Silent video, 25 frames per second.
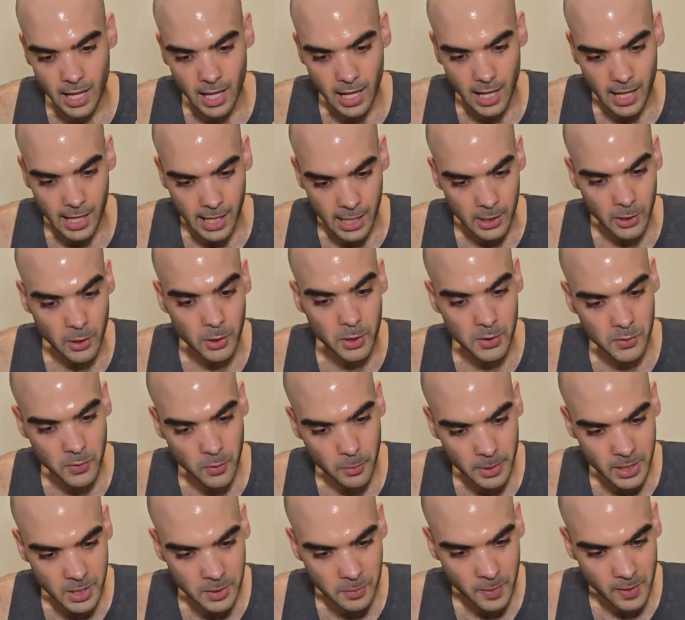And I know this
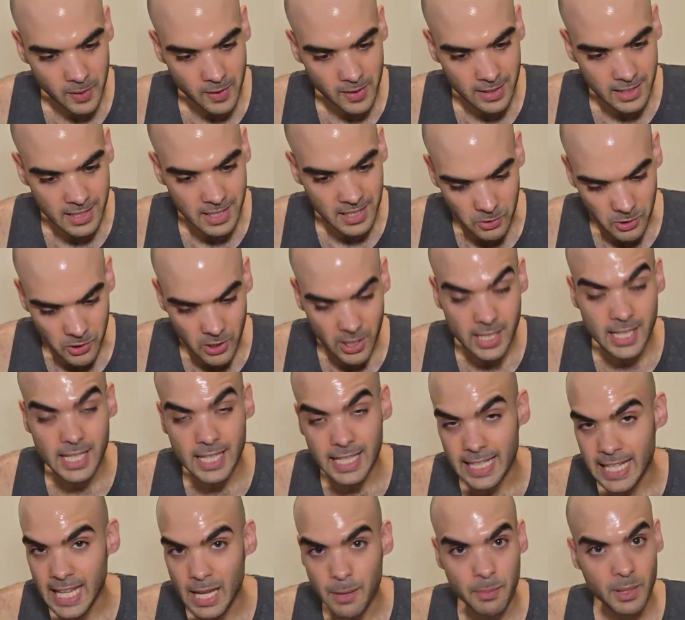from experience.
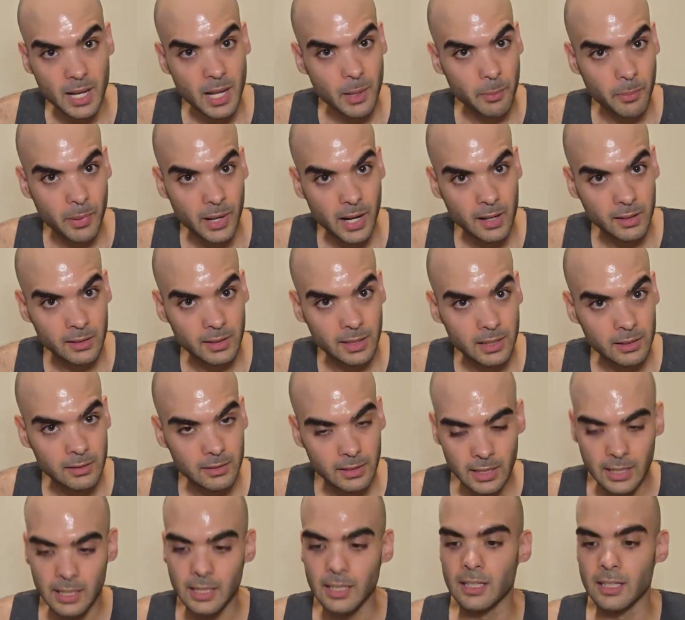Just keep it up parallel.